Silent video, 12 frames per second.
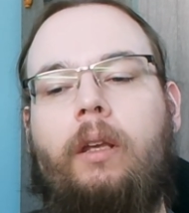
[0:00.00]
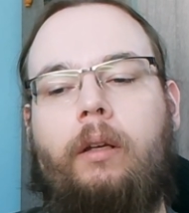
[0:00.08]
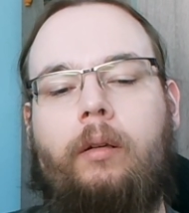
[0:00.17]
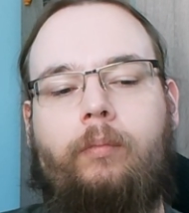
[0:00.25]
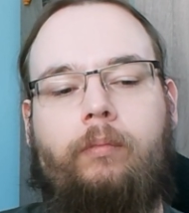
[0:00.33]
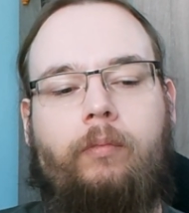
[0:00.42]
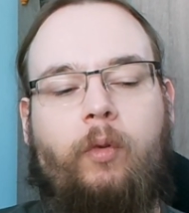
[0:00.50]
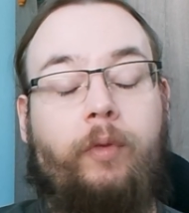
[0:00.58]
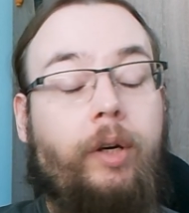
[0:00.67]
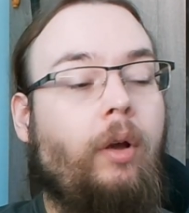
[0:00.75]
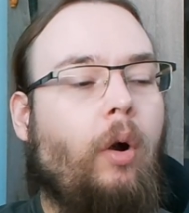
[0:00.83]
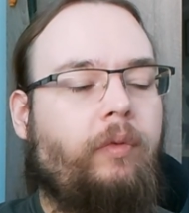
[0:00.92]
Um,
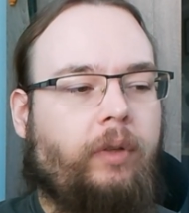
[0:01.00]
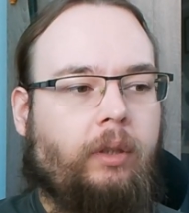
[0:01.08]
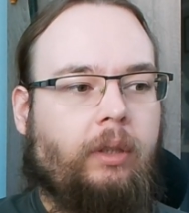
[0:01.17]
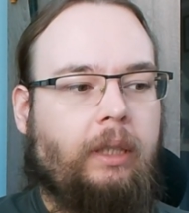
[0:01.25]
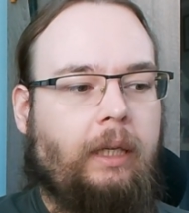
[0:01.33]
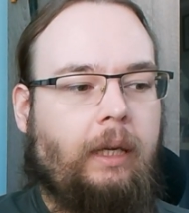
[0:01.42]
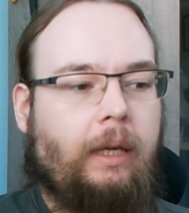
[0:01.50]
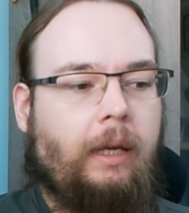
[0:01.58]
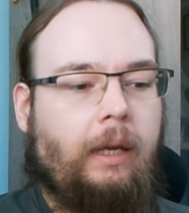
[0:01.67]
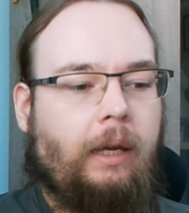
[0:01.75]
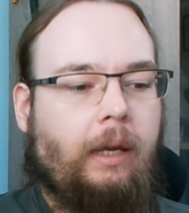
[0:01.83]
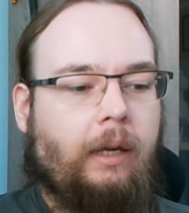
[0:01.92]
very often,
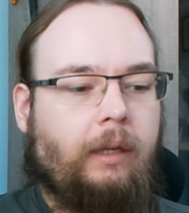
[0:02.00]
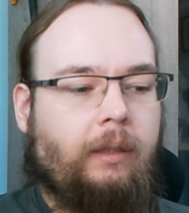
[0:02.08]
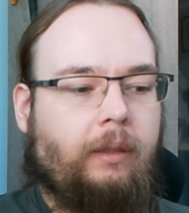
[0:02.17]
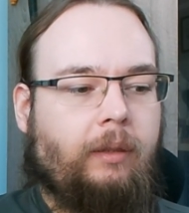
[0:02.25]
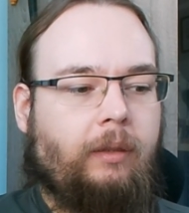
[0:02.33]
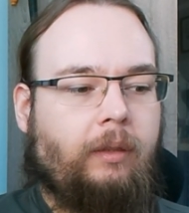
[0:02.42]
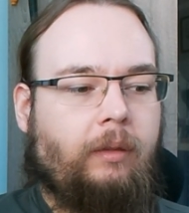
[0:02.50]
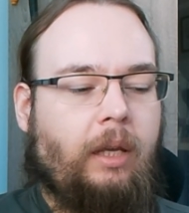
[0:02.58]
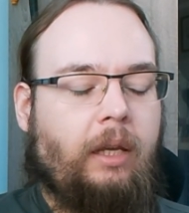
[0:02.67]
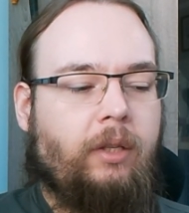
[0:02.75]
uh,